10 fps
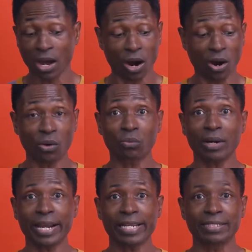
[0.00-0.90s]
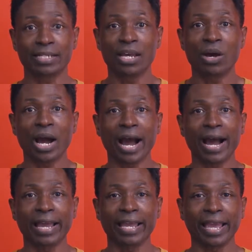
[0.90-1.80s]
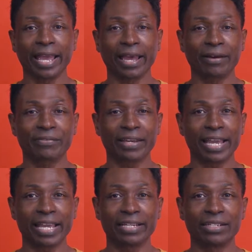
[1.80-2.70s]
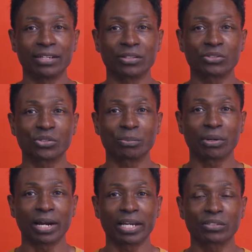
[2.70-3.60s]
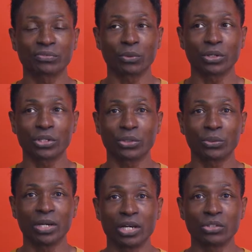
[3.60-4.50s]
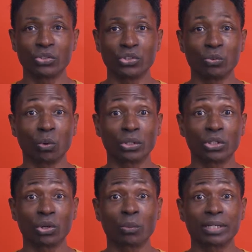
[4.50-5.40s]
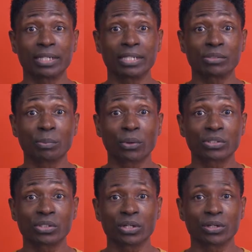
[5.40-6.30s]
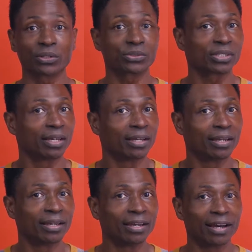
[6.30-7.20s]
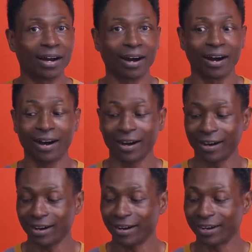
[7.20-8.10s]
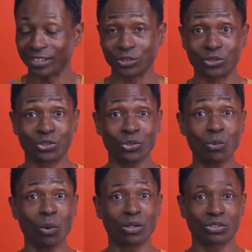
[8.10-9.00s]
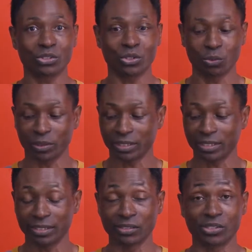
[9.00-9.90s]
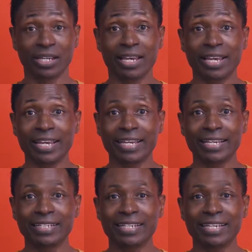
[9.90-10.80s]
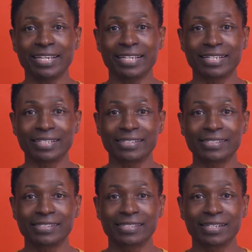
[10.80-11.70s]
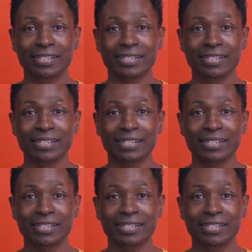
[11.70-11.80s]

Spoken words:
All right. I have another surprise for you. Do you want to know what it is, boys and girls? Ah, you do want to know what it is. It is,